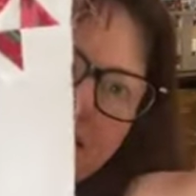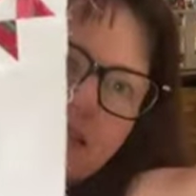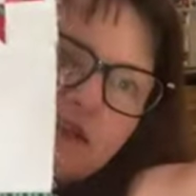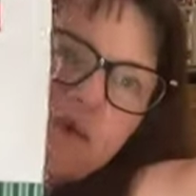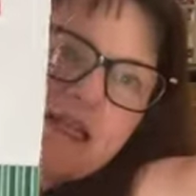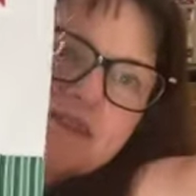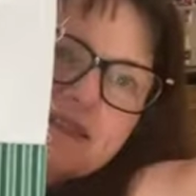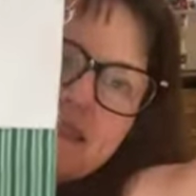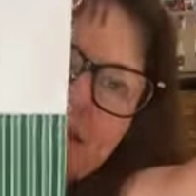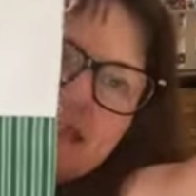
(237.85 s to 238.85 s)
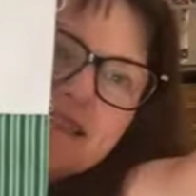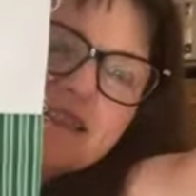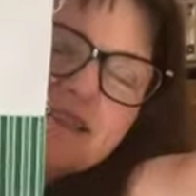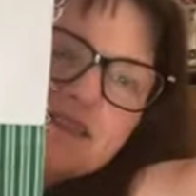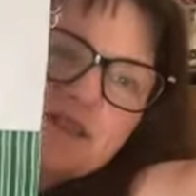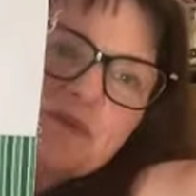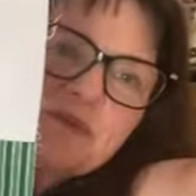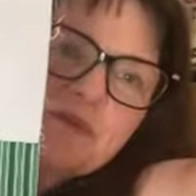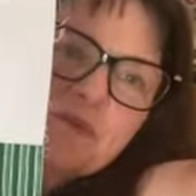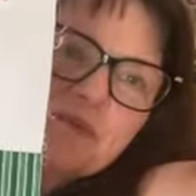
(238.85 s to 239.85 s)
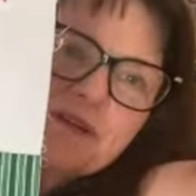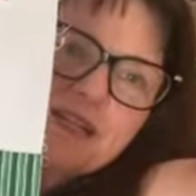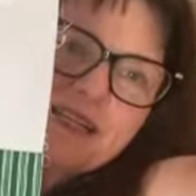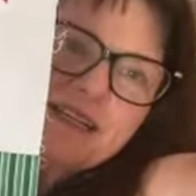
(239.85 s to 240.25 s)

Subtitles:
sequence. So it'll be real pretty.